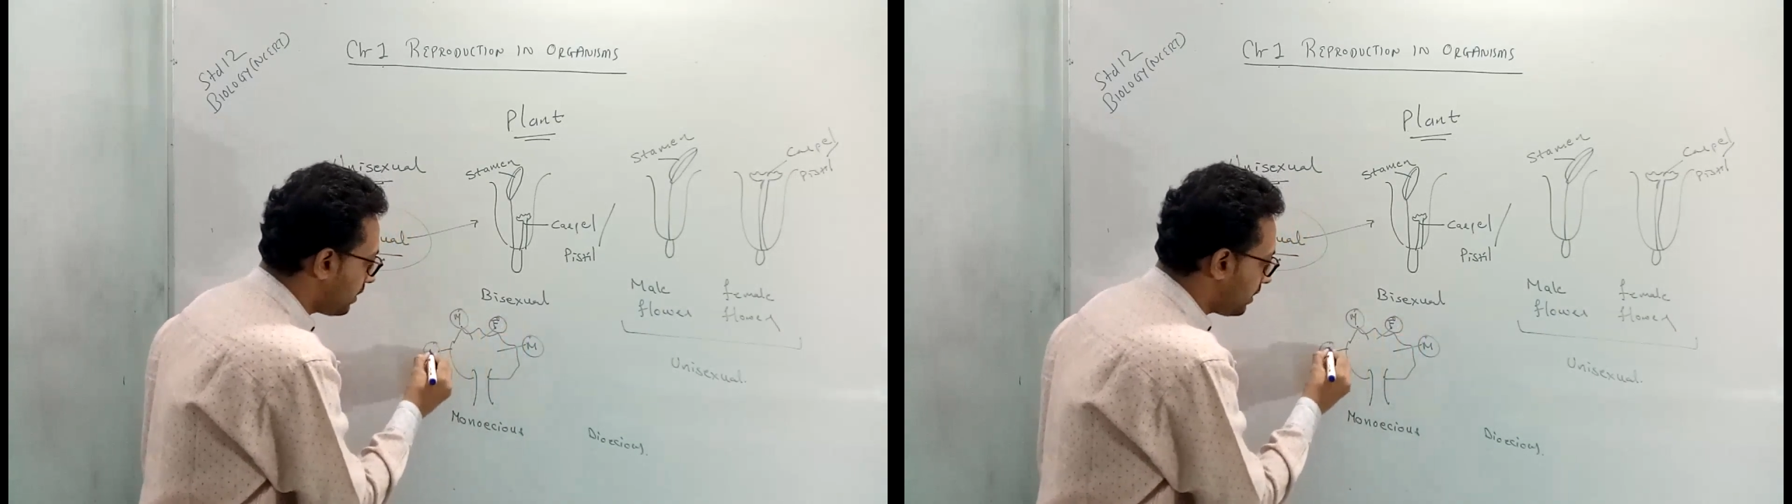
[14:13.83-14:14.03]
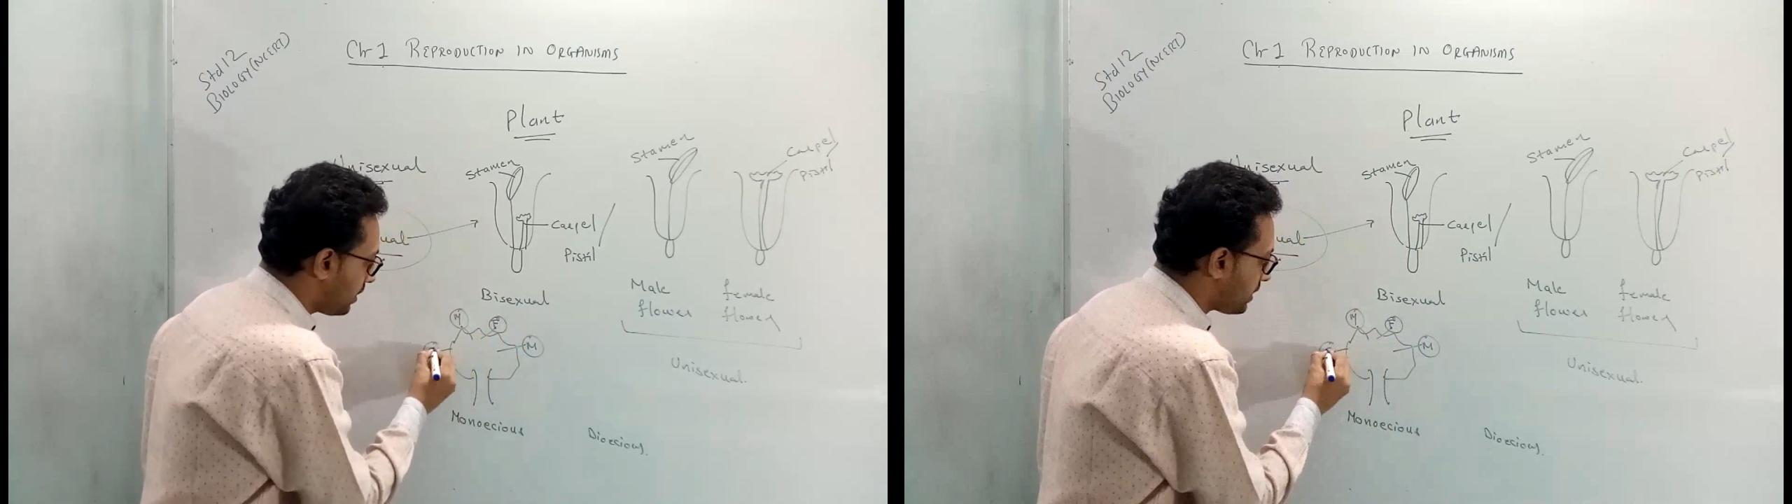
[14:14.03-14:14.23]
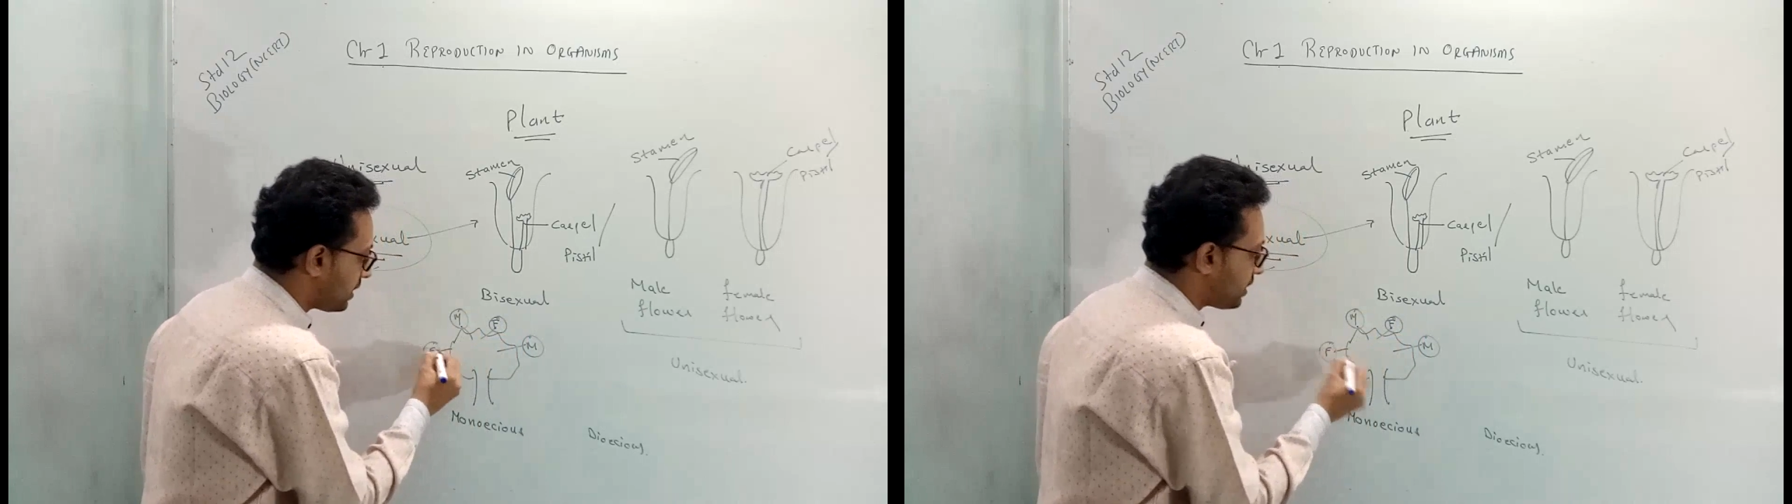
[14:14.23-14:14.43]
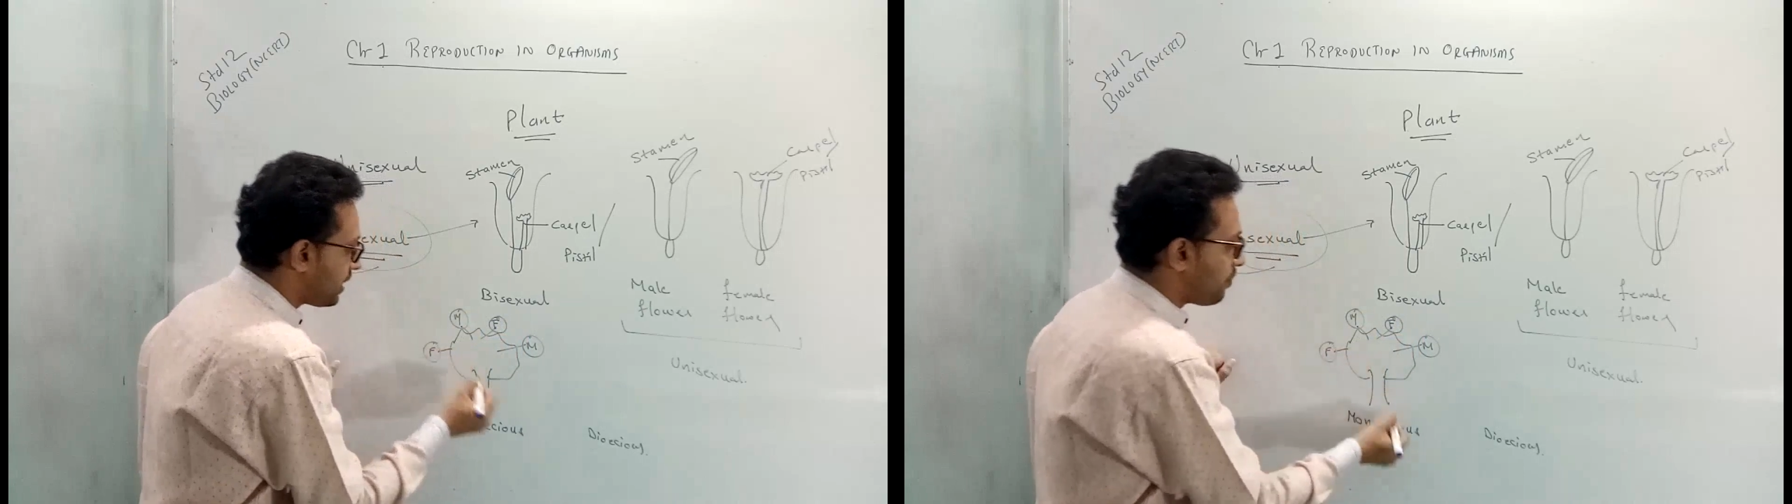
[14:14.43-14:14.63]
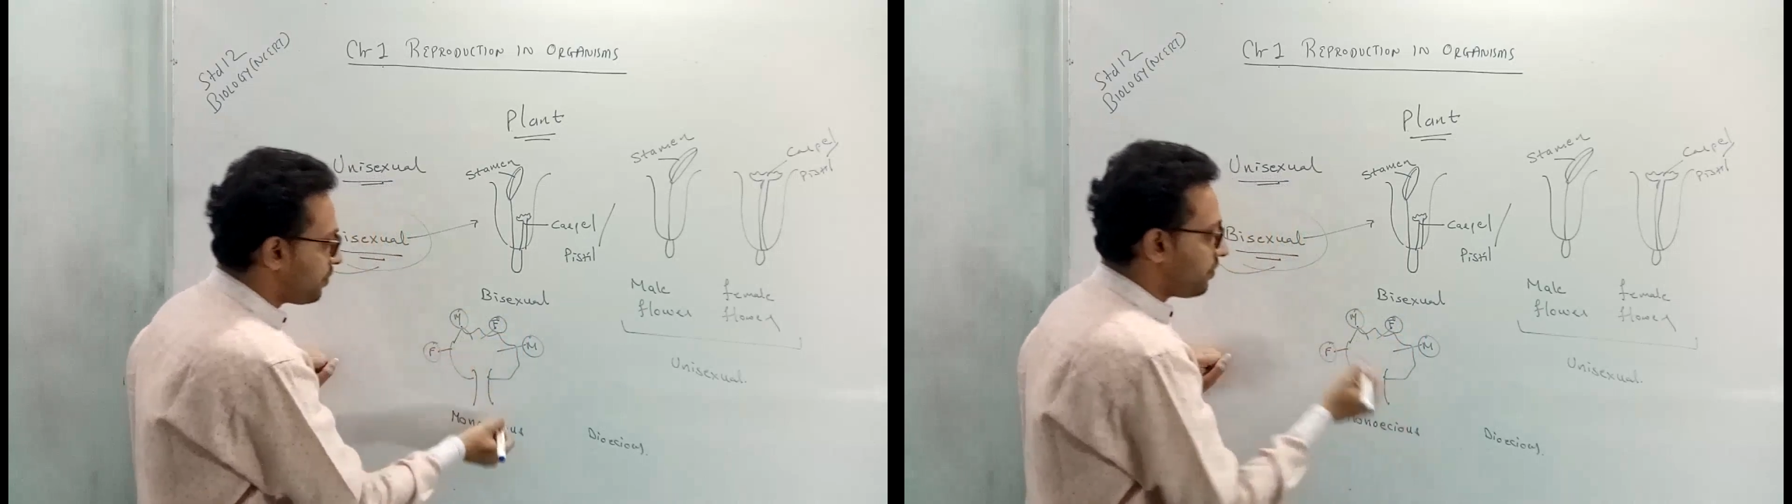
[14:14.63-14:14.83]
Such
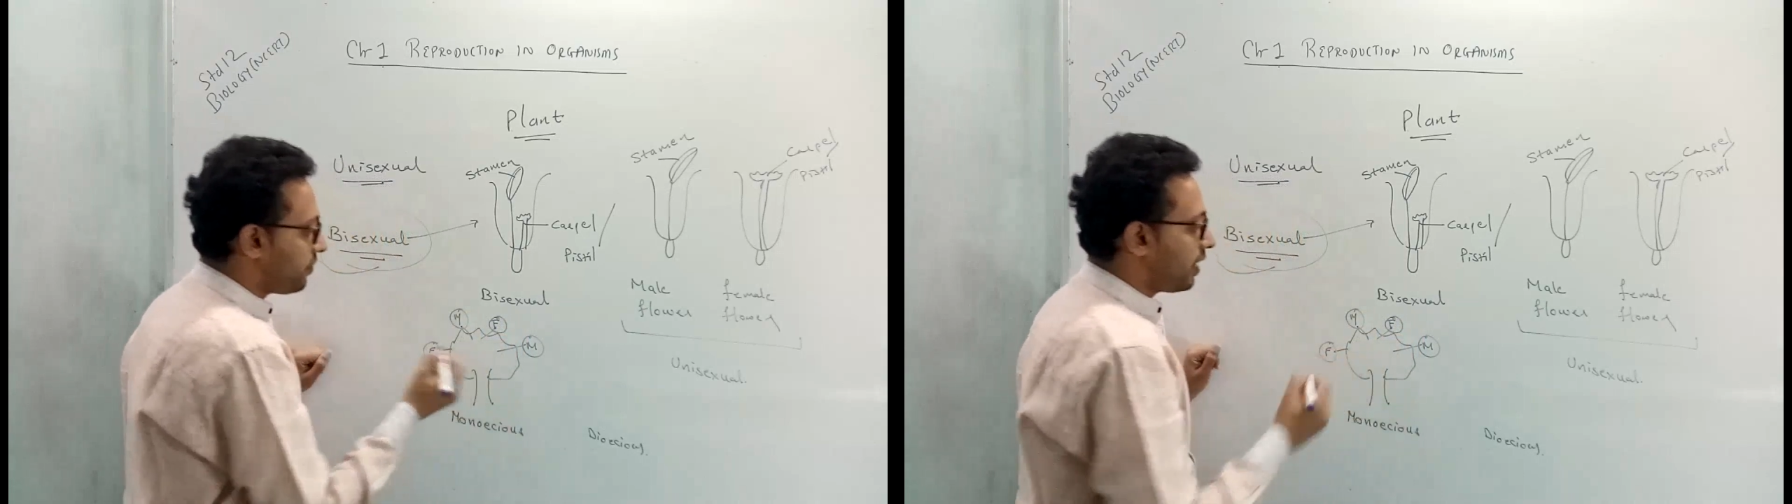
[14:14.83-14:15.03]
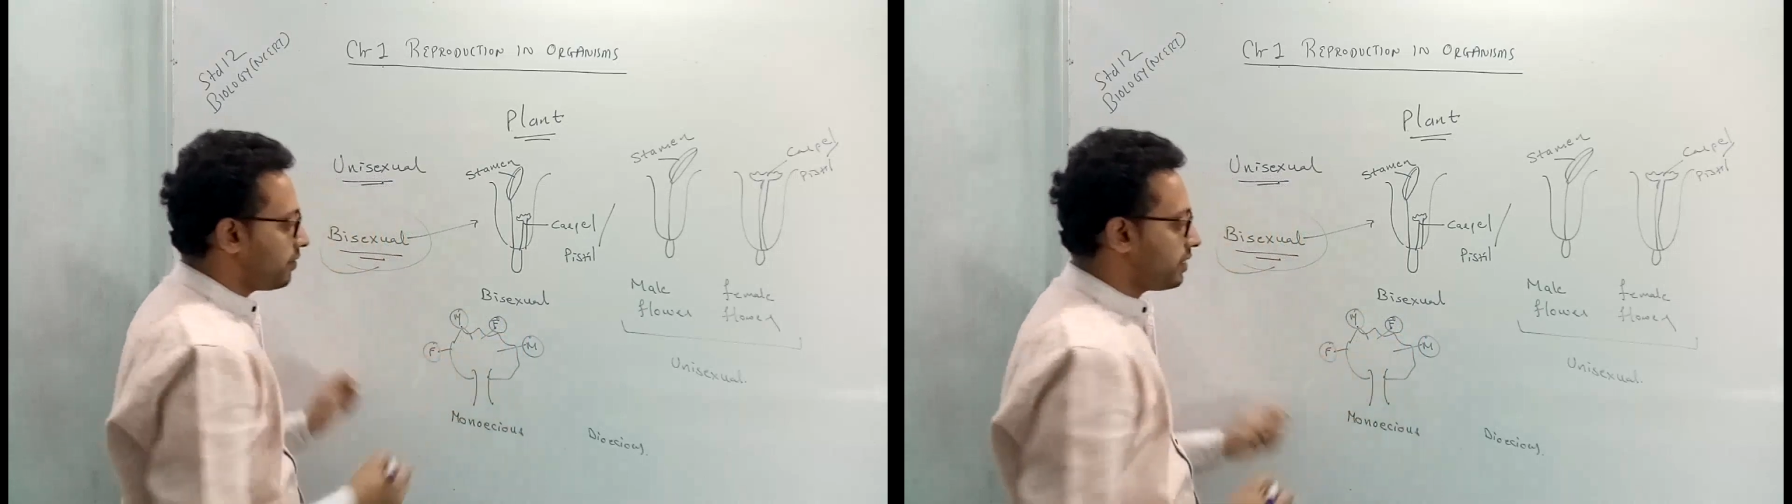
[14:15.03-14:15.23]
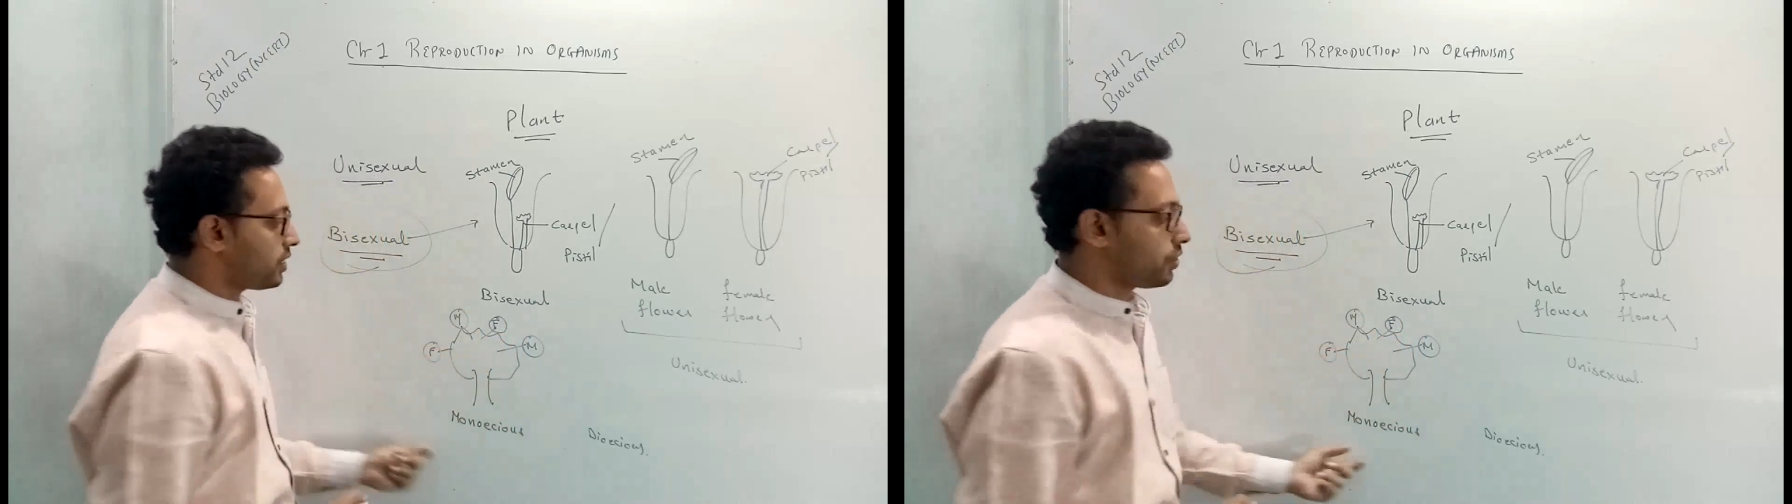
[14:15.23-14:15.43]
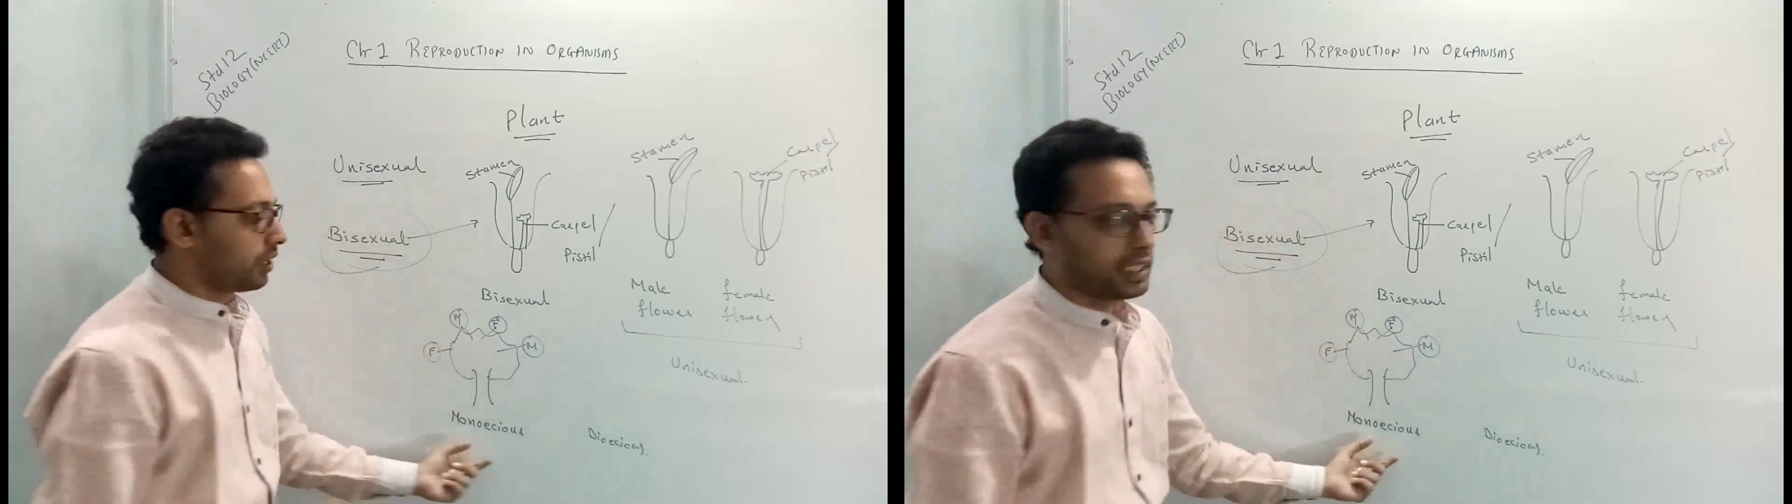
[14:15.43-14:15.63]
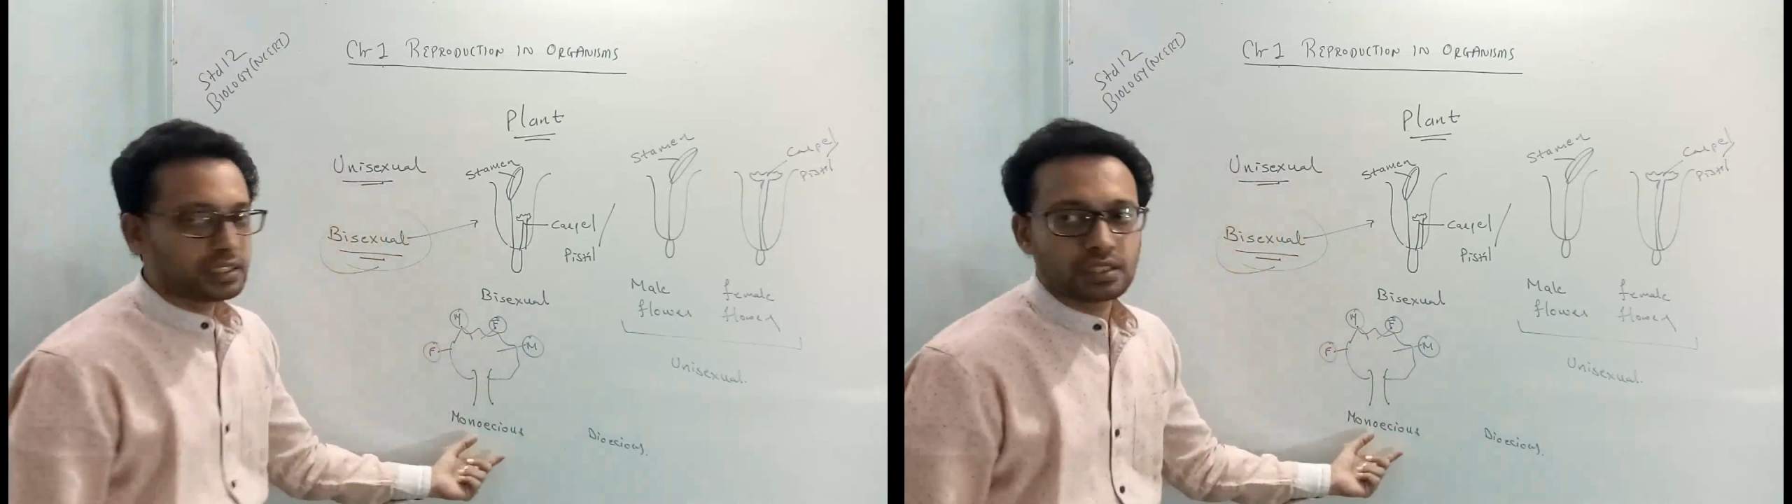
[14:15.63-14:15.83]
type of flower is called
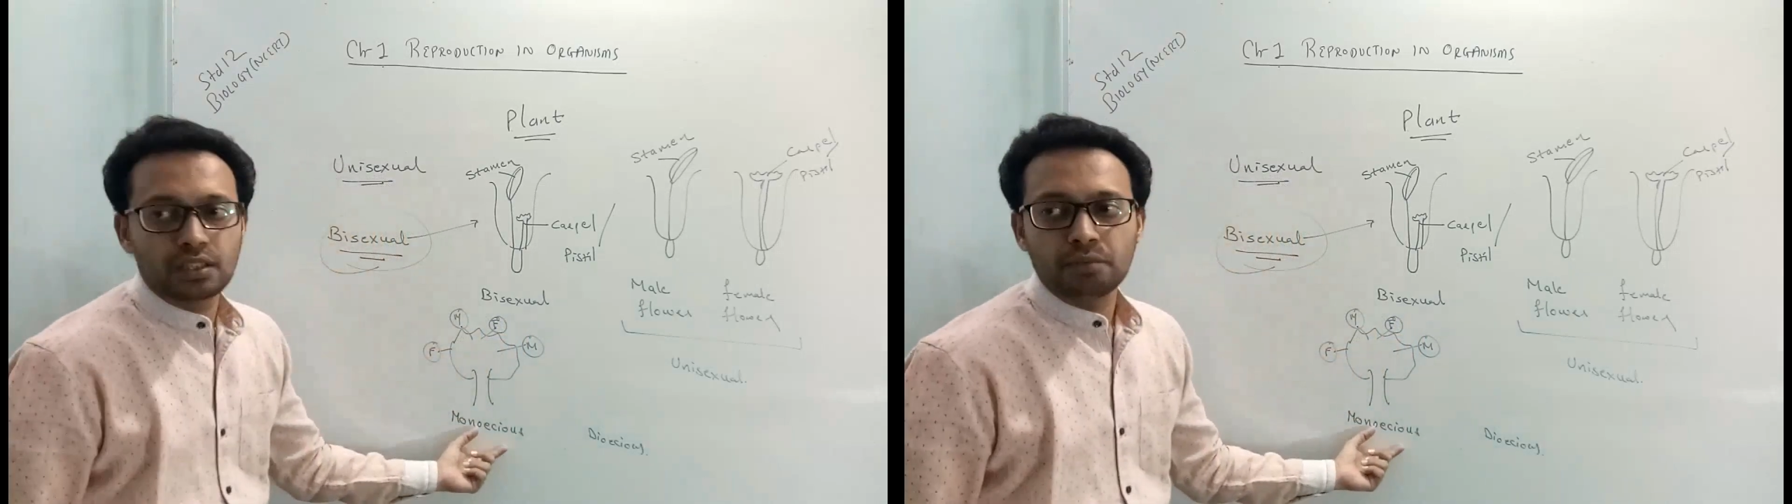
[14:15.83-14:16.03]
as